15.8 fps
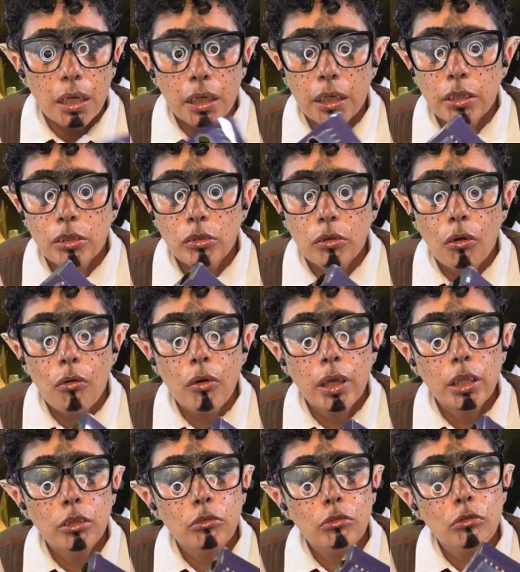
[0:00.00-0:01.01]
is
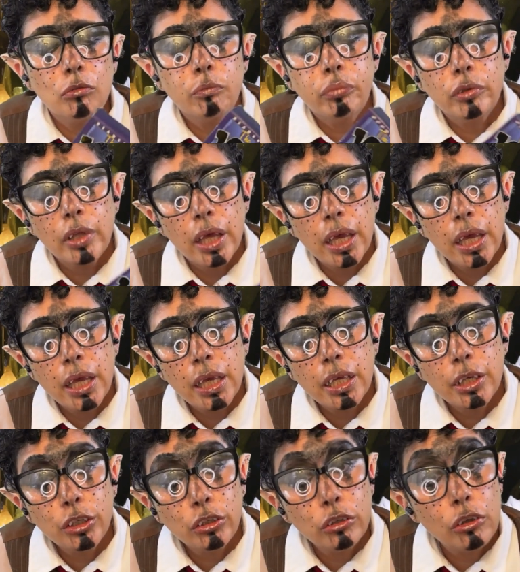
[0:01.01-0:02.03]
going to play
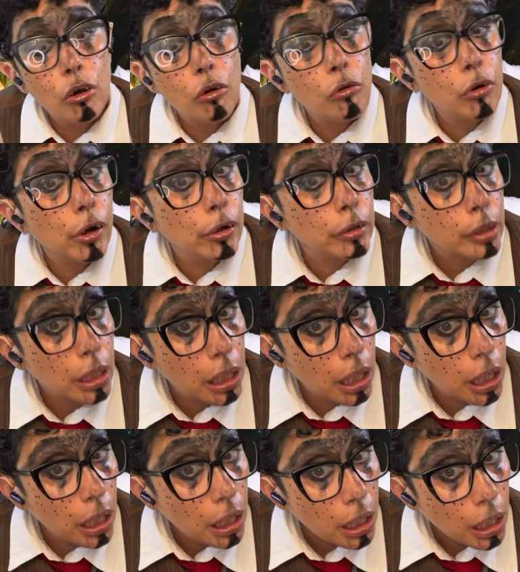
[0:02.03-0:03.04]
yogurt,
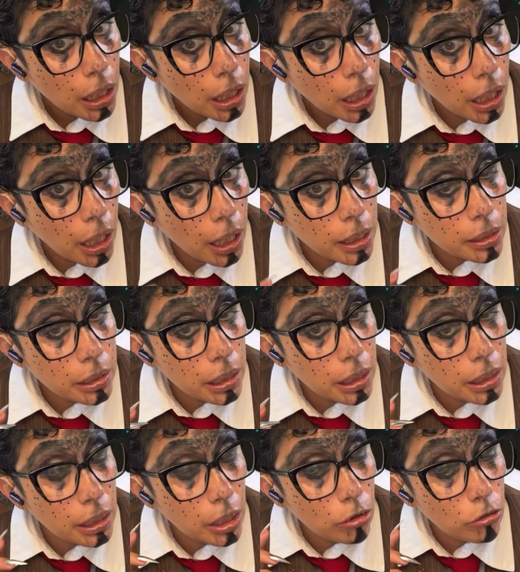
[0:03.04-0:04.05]
as
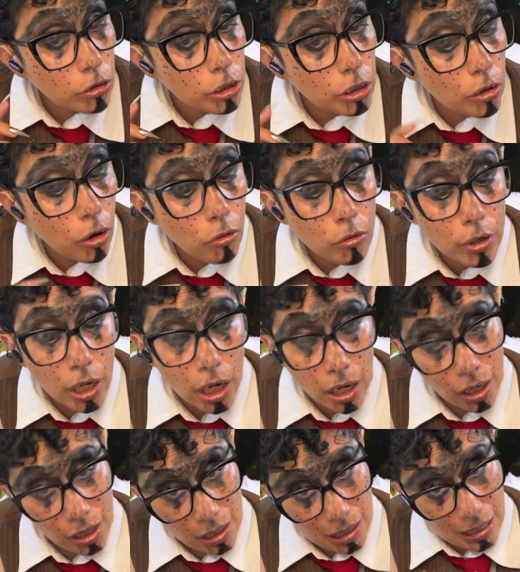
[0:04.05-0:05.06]
in Yoda.